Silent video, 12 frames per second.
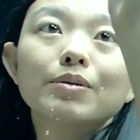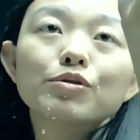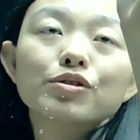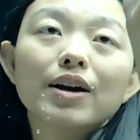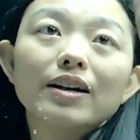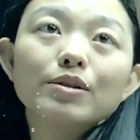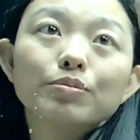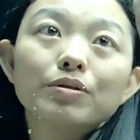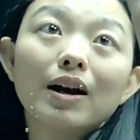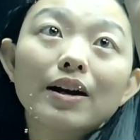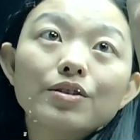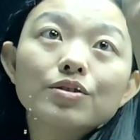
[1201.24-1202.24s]
subtract
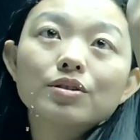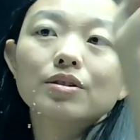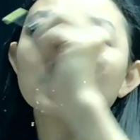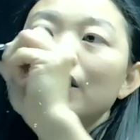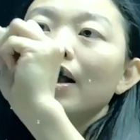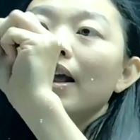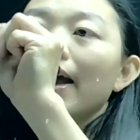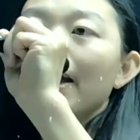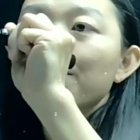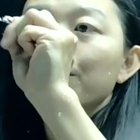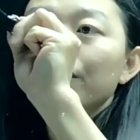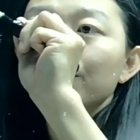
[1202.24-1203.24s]
price.
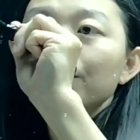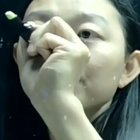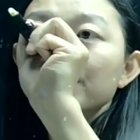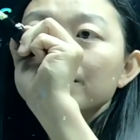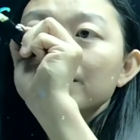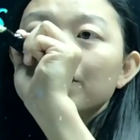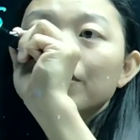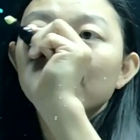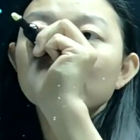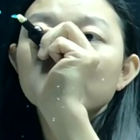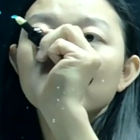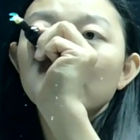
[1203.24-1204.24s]
And producer
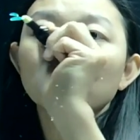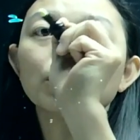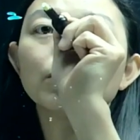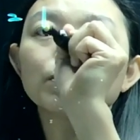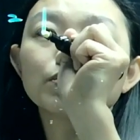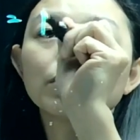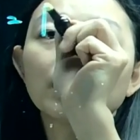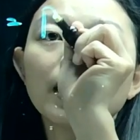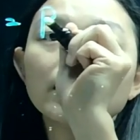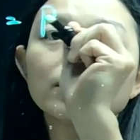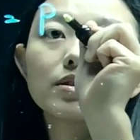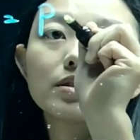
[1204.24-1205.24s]
surplus equal
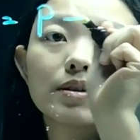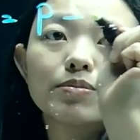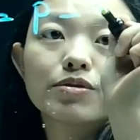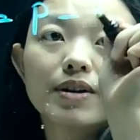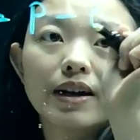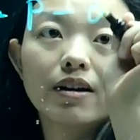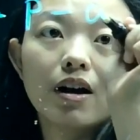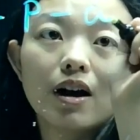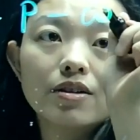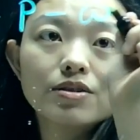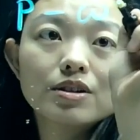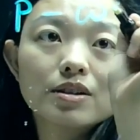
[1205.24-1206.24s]
price subtract
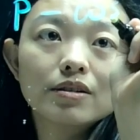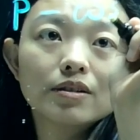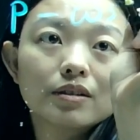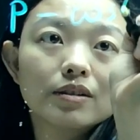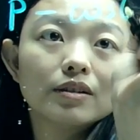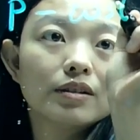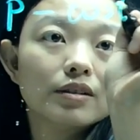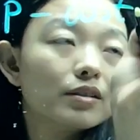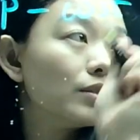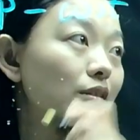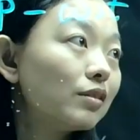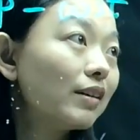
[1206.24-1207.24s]
cost,
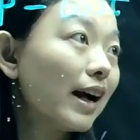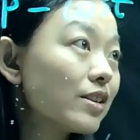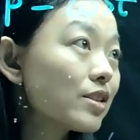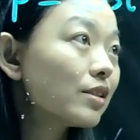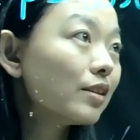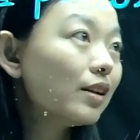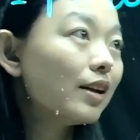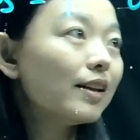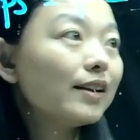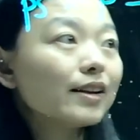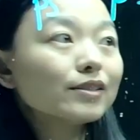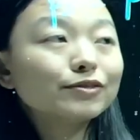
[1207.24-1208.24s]
right?
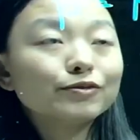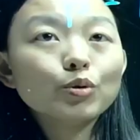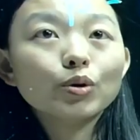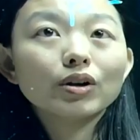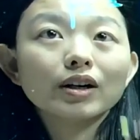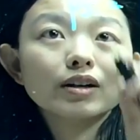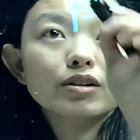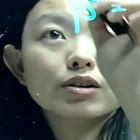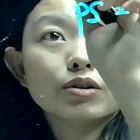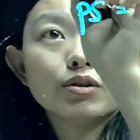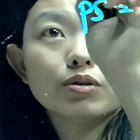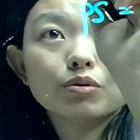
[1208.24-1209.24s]
Therefore,
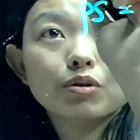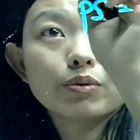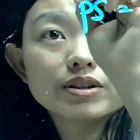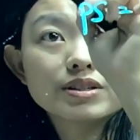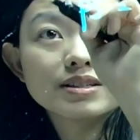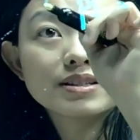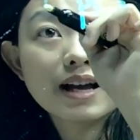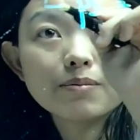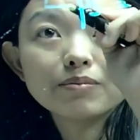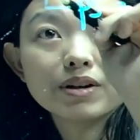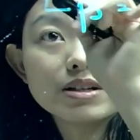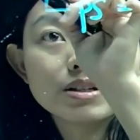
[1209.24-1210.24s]
when we
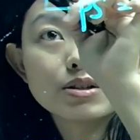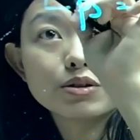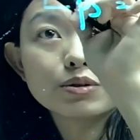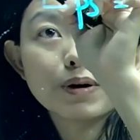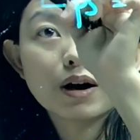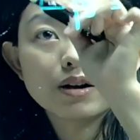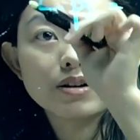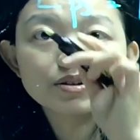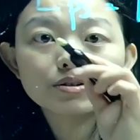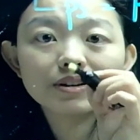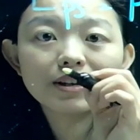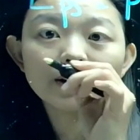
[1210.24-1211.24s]
sum these two parts
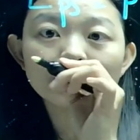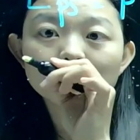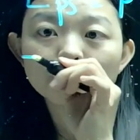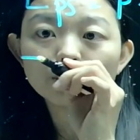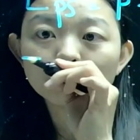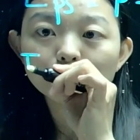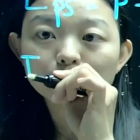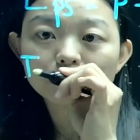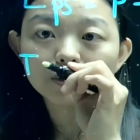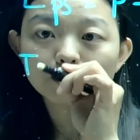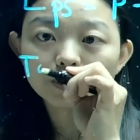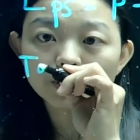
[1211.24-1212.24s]
to get a total
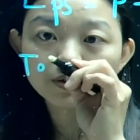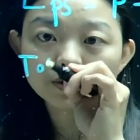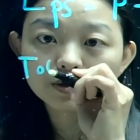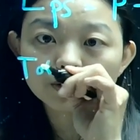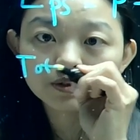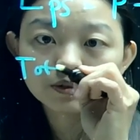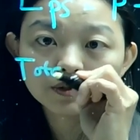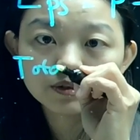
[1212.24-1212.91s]
surplus,